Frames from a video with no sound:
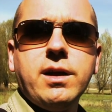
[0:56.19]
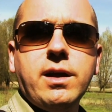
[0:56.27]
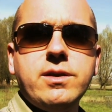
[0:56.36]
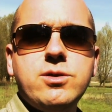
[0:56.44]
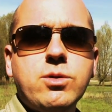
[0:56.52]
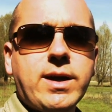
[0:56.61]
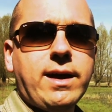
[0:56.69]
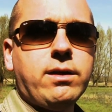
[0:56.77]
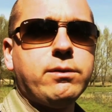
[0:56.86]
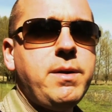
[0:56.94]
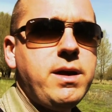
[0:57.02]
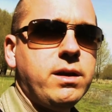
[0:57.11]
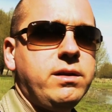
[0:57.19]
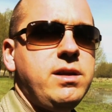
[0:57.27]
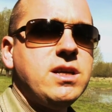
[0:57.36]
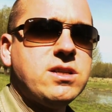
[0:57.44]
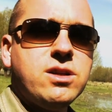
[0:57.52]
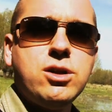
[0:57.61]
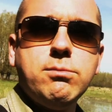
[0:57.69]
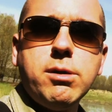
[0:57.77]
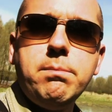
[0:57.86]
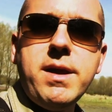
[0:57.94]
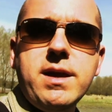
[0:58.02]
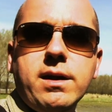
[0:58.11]
that you cannot be a decent
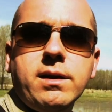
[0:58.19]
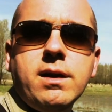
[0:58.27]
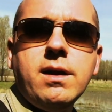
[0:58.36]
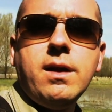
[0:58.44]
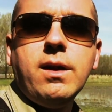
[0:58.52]
human being